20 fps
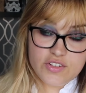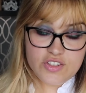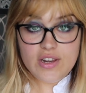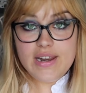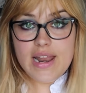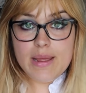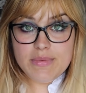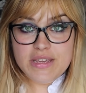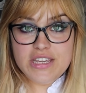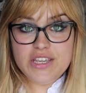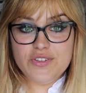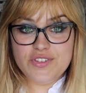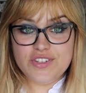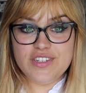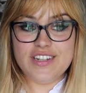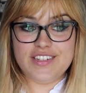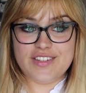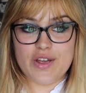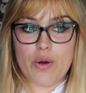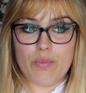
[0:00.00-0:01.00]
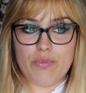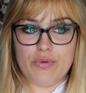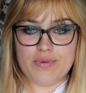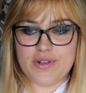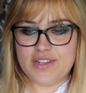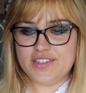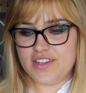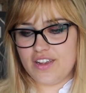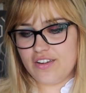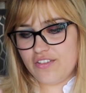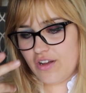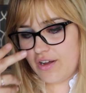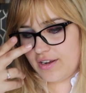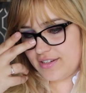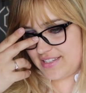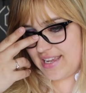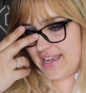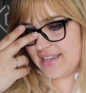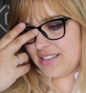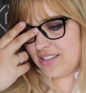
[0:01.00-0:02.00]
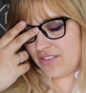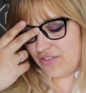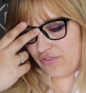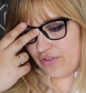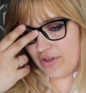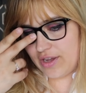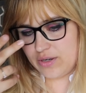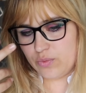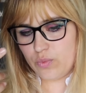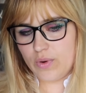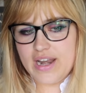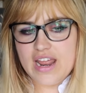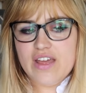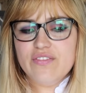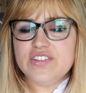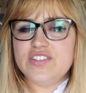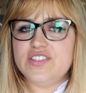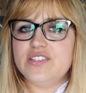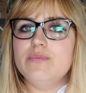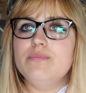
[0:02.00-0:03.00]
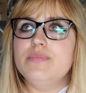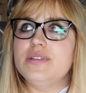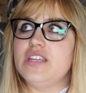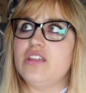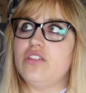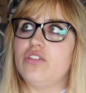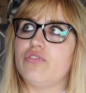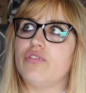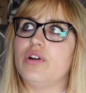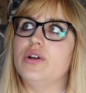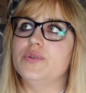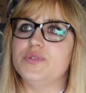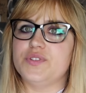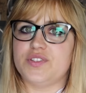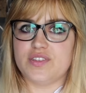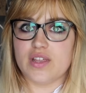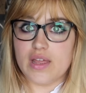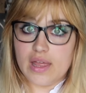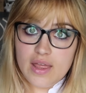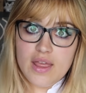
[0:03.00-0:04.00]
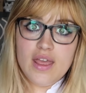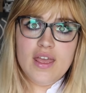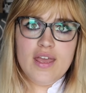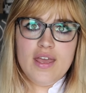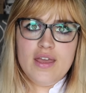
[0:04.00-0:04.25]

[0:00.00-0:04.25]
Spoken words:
So let me use an example, because I tend to find whenever somebody throws the